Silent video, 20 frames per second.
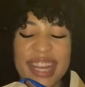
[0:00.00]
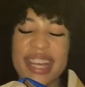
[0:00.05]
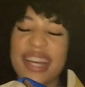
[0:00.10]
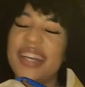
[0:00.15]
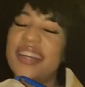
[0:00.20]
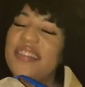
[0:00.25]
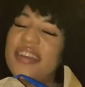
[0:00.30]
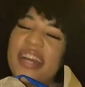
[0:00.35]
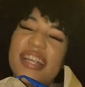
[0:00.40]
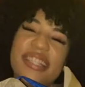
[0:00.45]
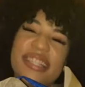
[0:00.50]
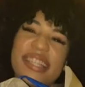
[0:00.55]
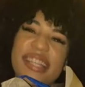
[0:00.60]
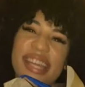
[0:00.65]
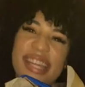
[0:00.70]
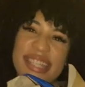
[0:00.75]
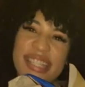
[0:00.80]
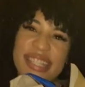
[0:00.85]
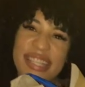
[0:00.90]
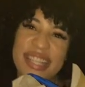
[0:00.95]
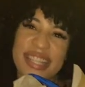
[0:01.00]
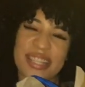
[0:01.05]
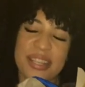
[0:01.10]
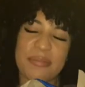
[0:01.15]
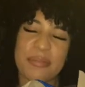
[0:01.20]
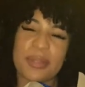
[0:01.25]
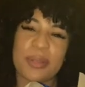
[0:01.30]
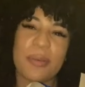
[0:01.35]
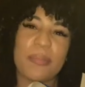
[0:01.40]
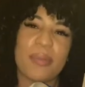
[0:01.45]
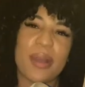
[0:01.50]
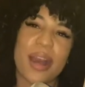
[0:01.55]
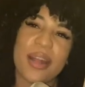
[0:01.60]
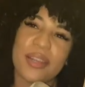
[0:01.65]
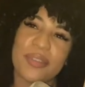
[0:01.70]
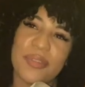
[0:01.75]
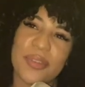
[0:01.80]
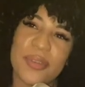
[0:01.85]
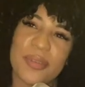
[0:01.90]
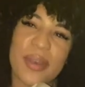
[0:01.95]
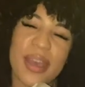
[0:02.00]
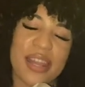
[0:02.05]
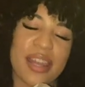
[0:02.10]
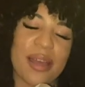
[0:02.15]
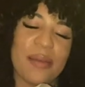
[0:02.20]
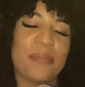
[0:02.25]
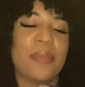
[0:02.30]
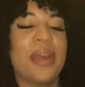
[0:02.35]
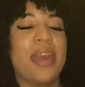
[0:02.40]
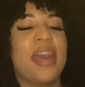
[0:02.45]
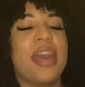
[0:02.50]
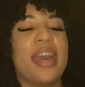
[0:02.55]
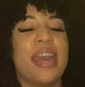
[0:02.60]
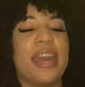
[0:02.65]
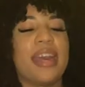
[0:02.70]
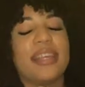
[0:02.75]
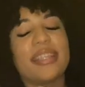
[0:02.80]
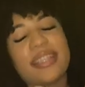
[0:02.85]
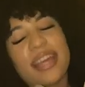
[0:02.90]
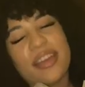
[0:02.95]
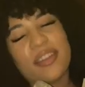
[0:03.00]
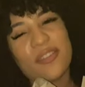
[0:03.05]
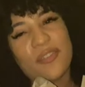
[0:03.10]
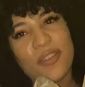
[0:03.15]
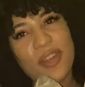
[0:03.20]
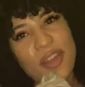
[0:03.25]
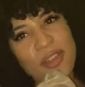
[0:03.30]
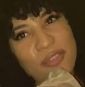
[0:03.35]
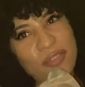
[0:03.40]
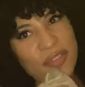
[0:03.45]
Congratulations. I'm so proud of you, and I'm excited for our